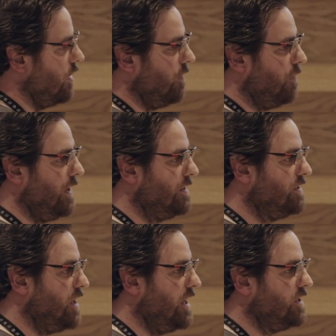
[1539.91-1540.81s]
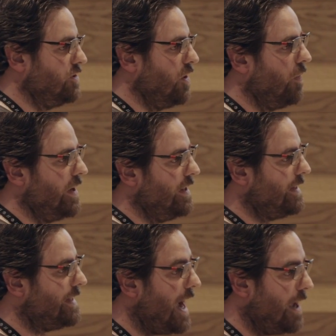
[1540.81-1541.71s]
so please change it. So we
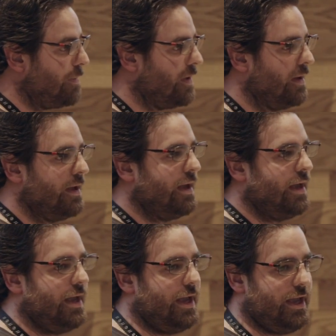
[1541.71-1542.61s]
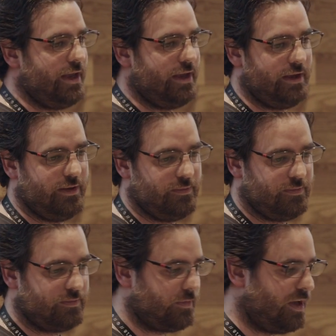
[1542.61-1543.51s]
typed a
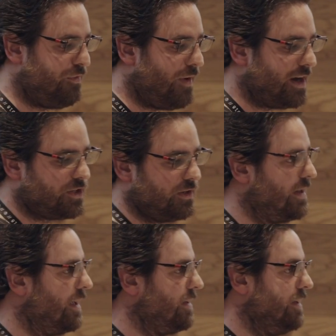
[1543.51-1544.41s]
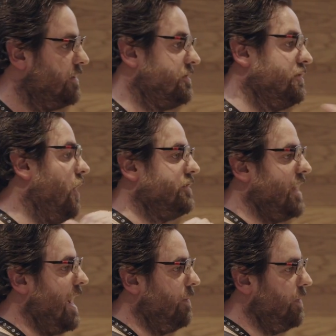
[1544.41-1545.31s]
function that's not
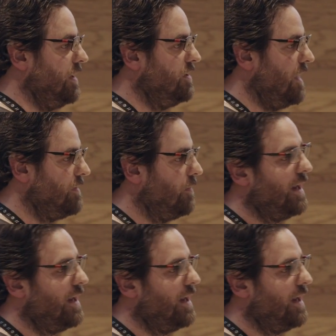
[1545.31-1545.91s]
typed in JavaScript.